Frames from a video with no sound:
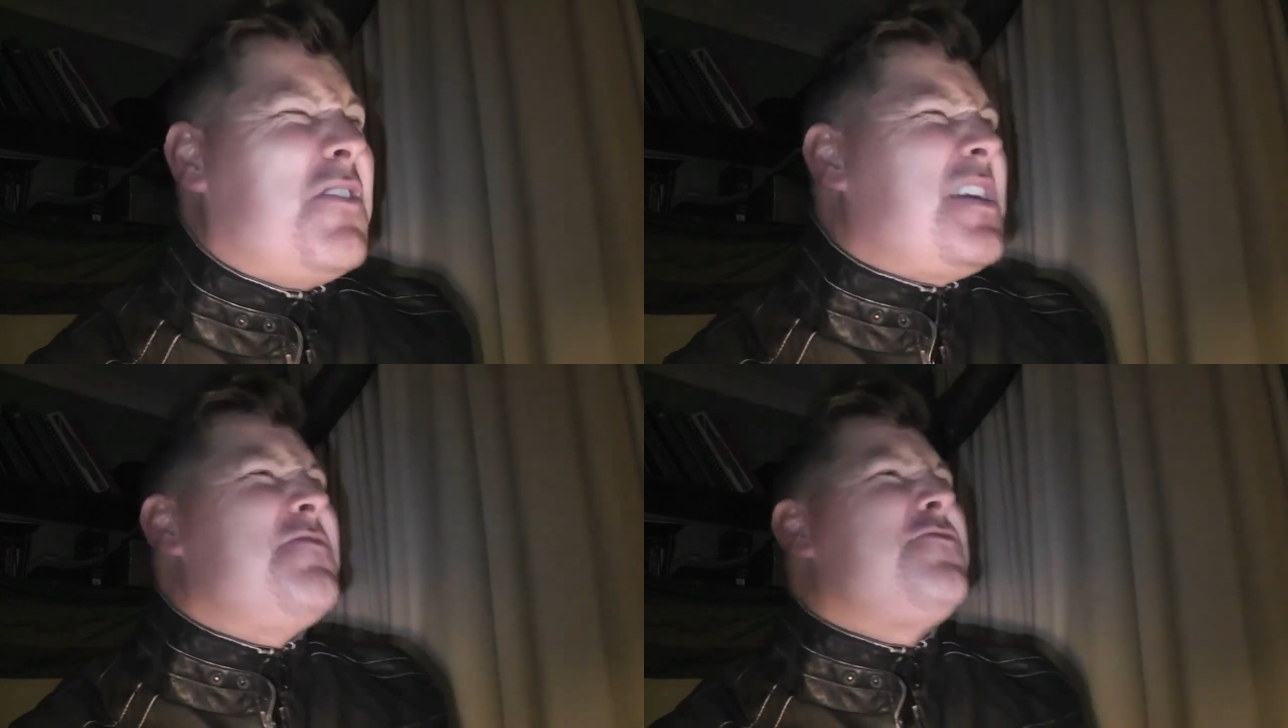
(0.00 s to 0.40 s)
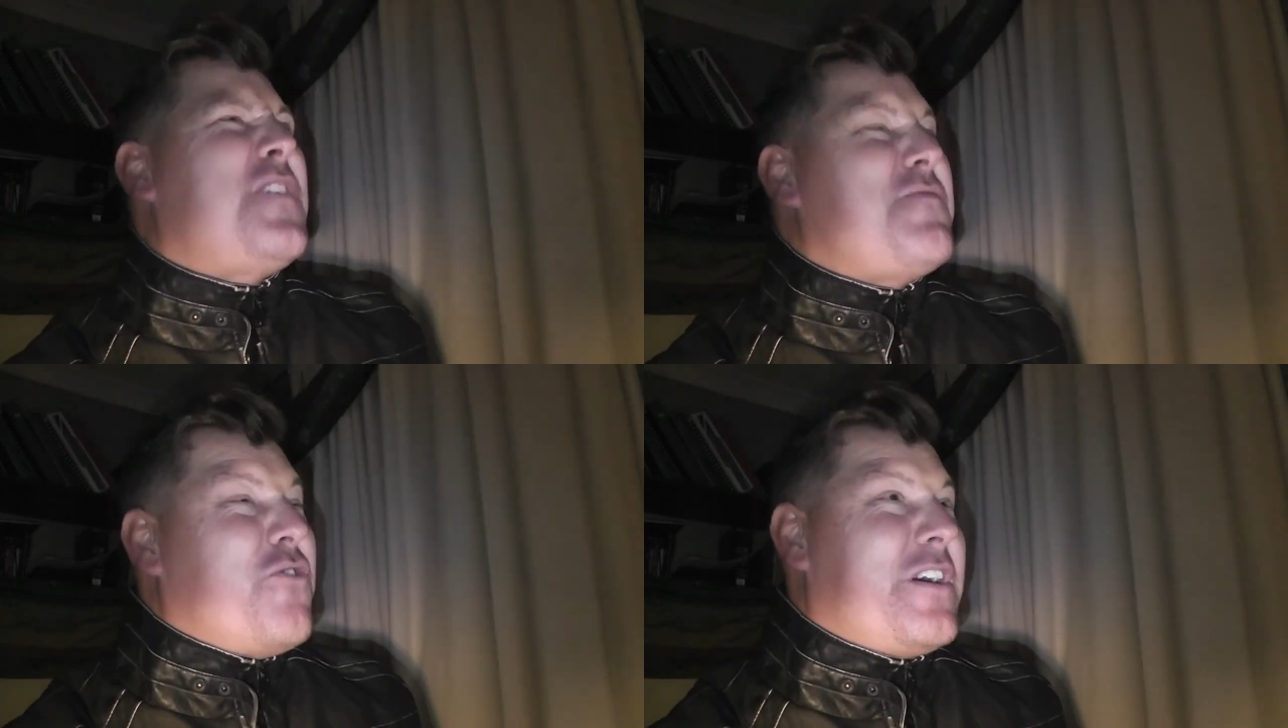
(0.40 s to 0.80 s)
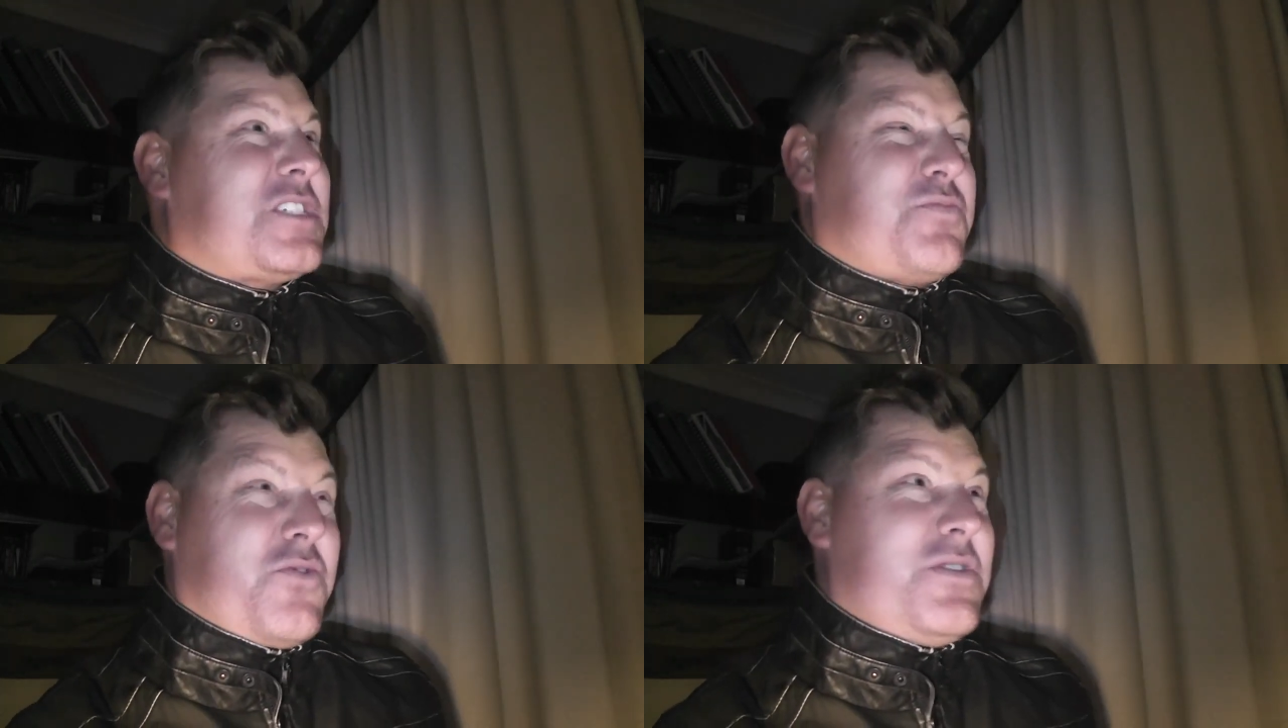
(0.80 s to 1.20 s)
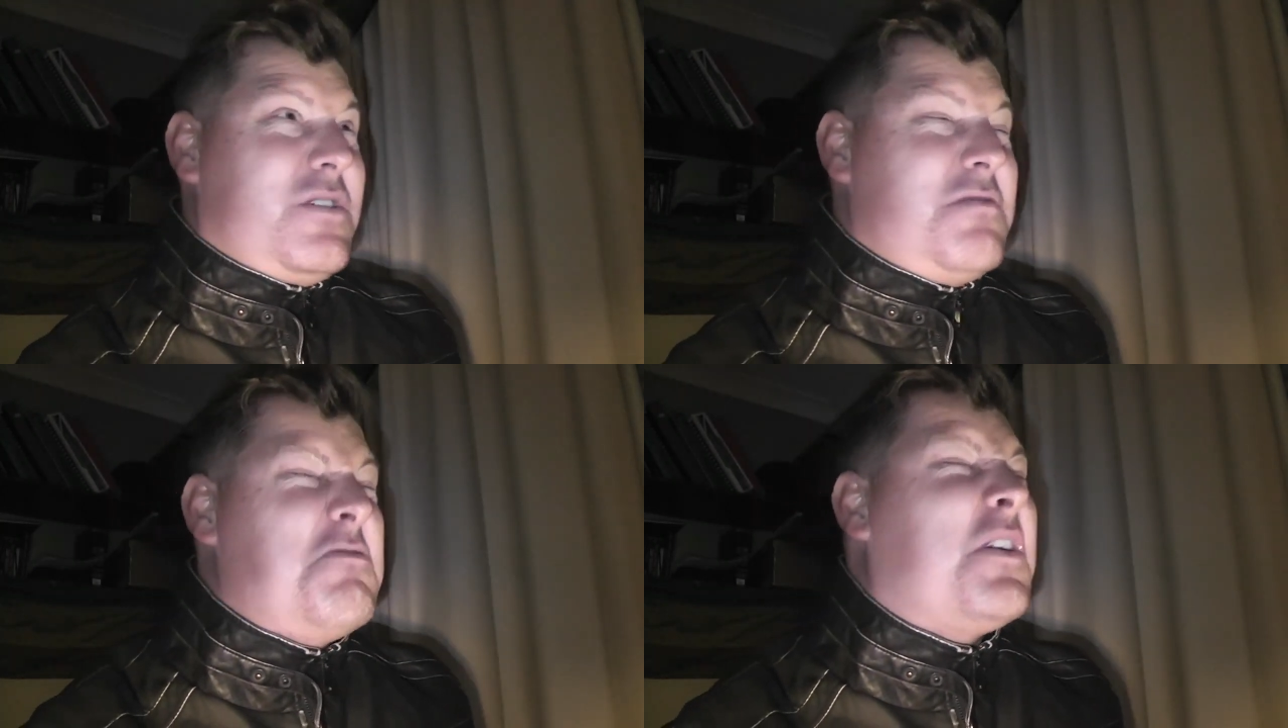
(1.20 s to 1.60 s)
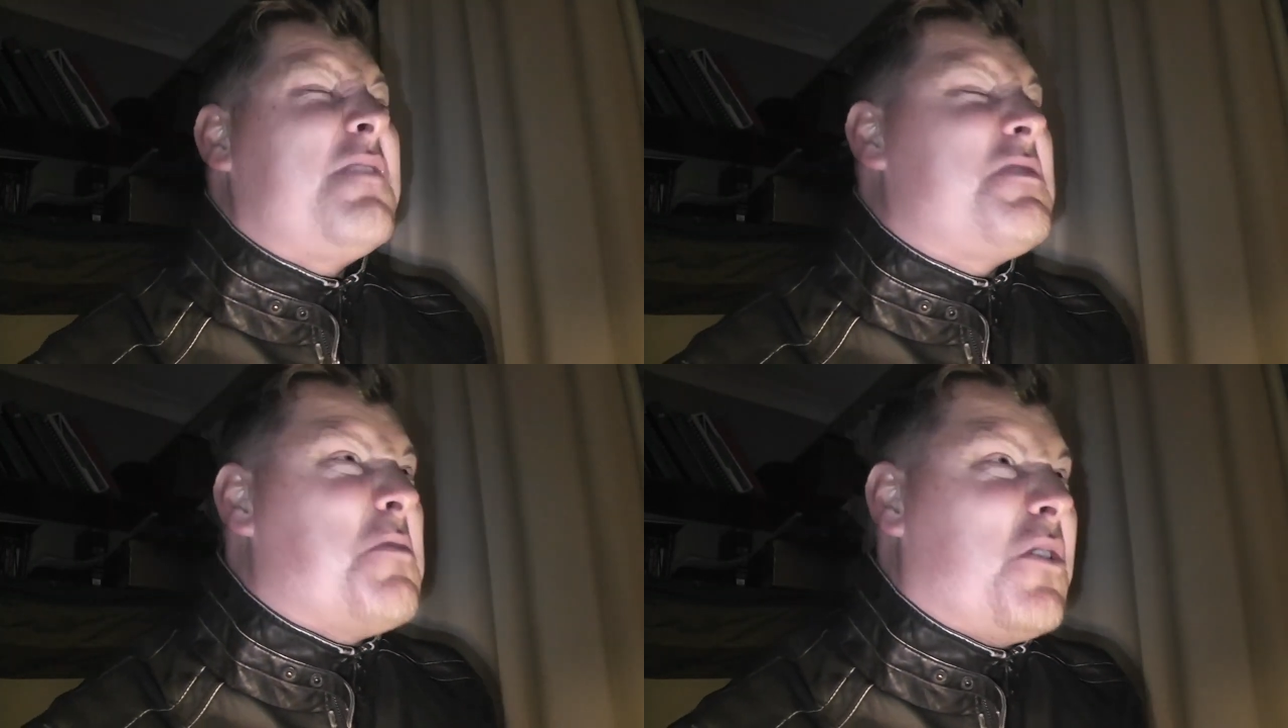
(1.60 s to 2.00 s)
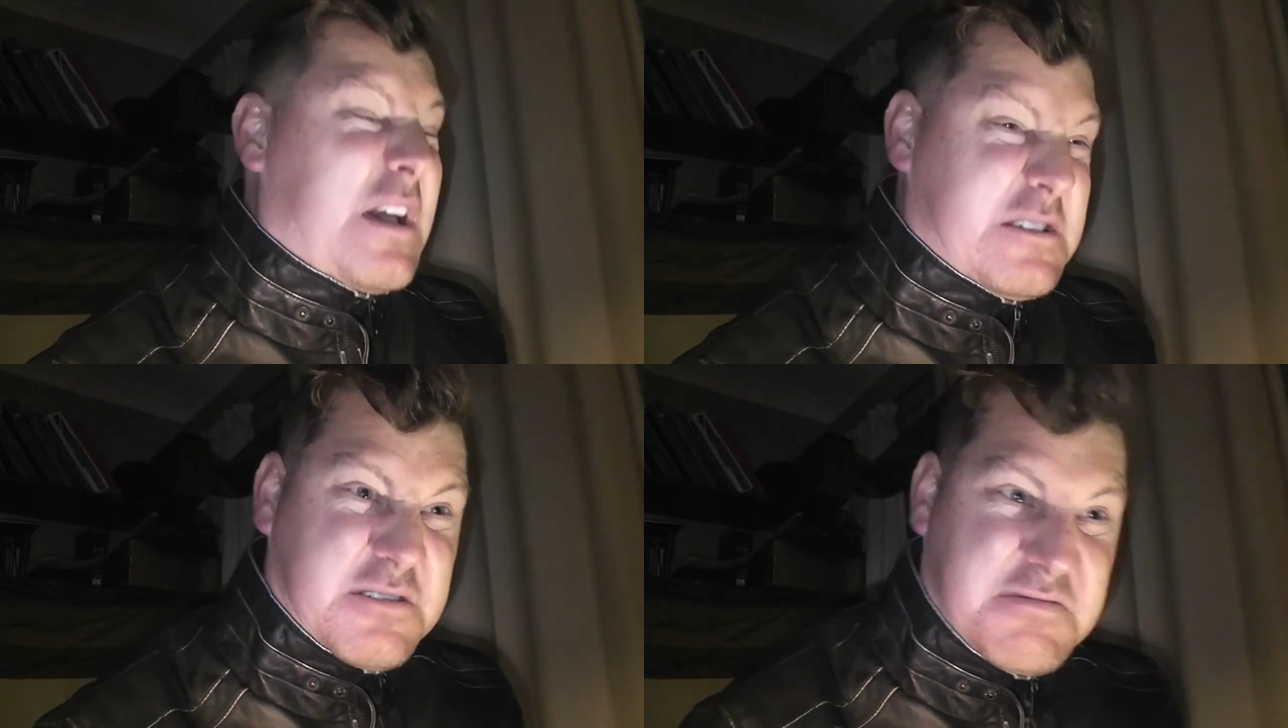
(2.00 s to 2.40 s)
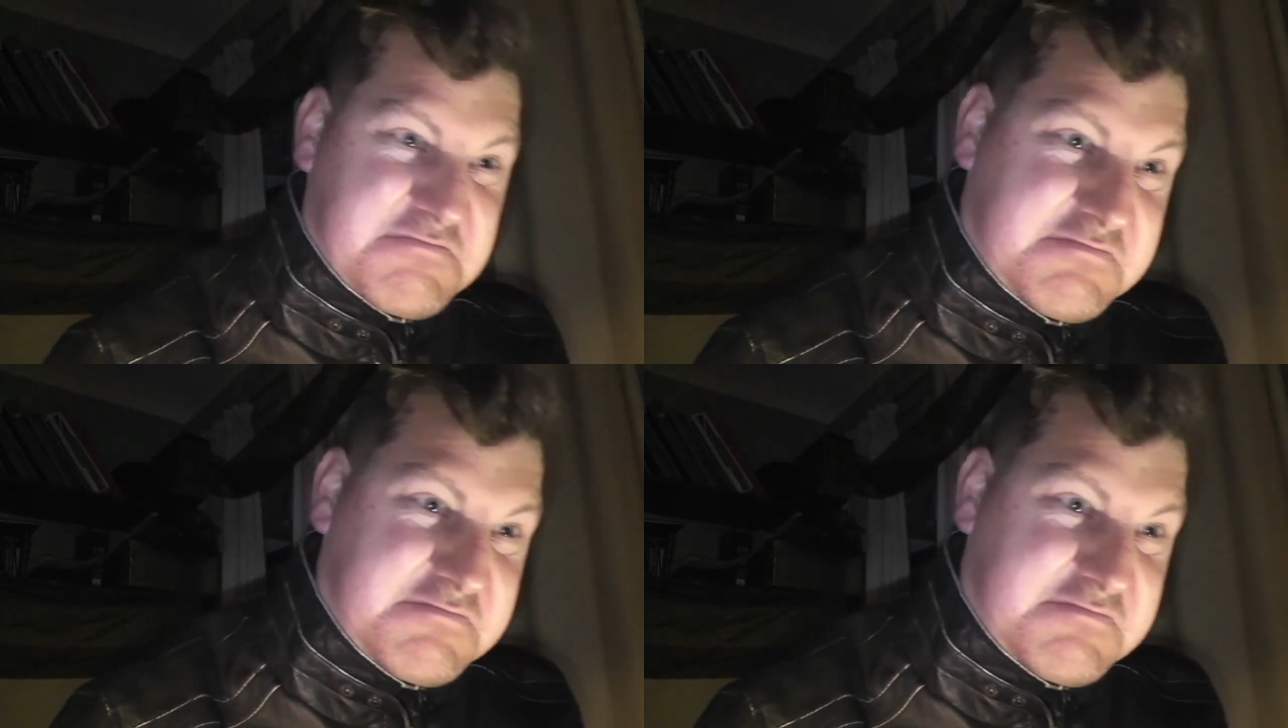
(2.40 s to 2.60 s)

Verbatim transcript: Not even fit for export, you? Not even a mollusk.